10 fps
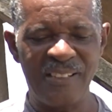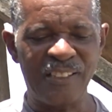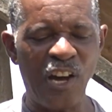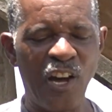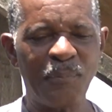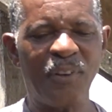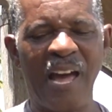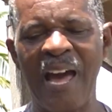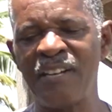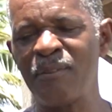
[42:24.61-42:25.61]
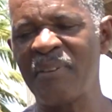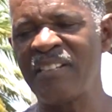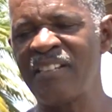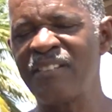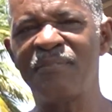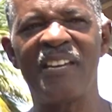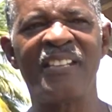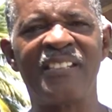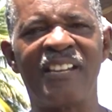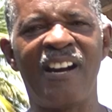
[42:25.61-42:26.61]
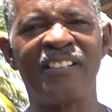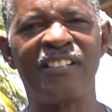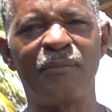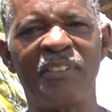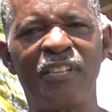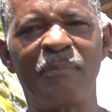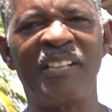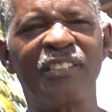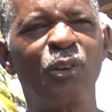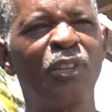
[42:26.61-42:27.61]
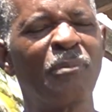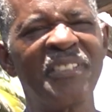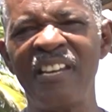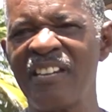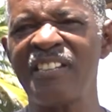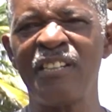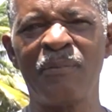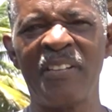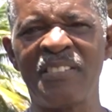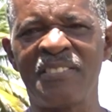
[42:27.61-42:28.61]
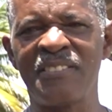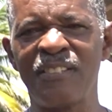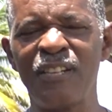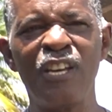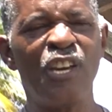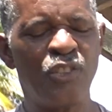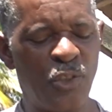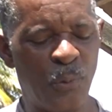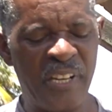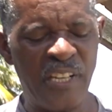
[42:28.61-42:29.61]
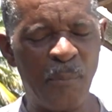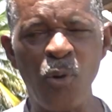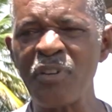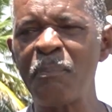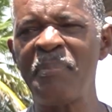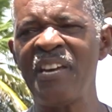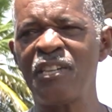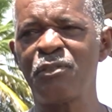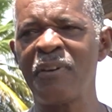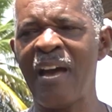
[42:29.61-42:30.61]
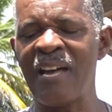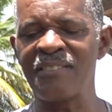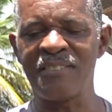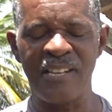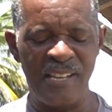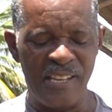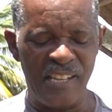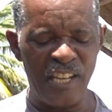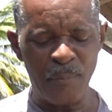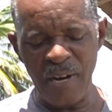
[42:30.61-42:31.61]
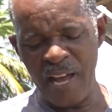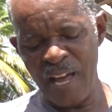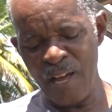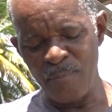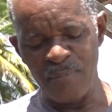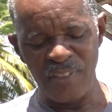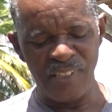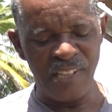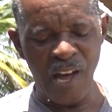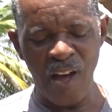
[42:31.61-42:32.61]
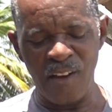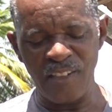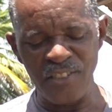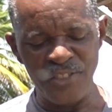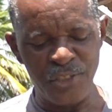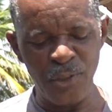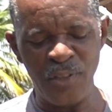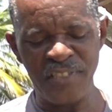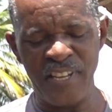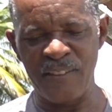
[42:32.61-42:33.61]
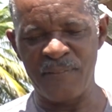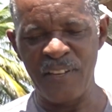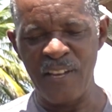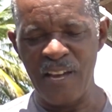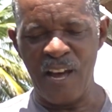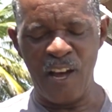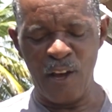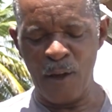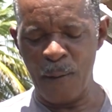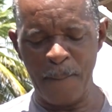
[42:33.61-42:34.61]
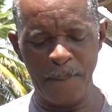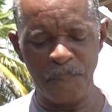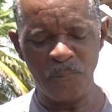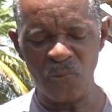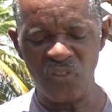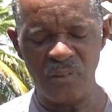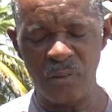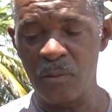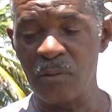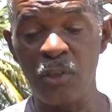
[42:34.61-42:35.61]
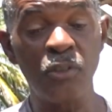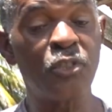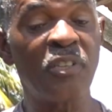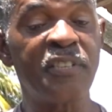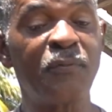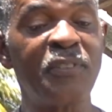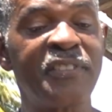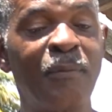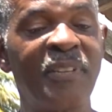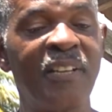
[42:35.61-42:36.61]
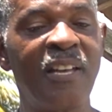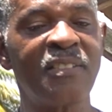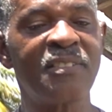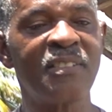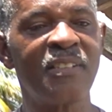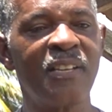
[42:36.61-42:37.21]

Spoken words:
God put Adam and Eve in the Garden of Eden and he told them, take care of this. You read about the patriarchs, Abraham, Lot, Joseph. Joseph was something else.